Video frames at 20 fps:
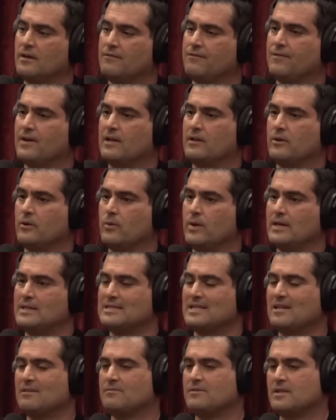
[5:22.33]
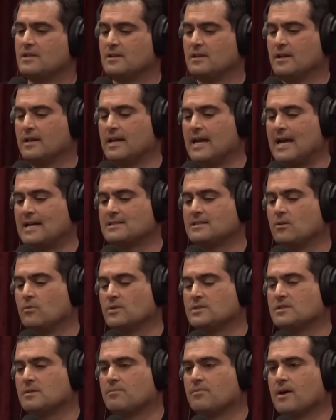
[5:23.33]
a following way instead of like asking
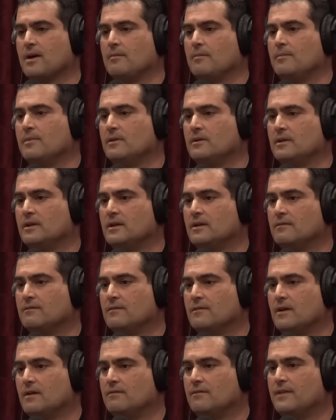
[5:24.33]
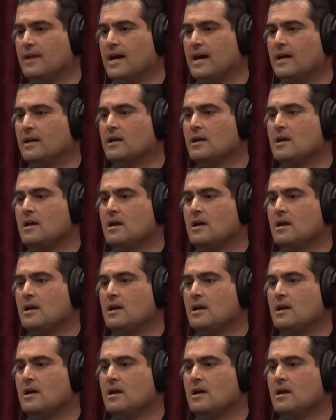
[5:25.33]
what's the probability of, of that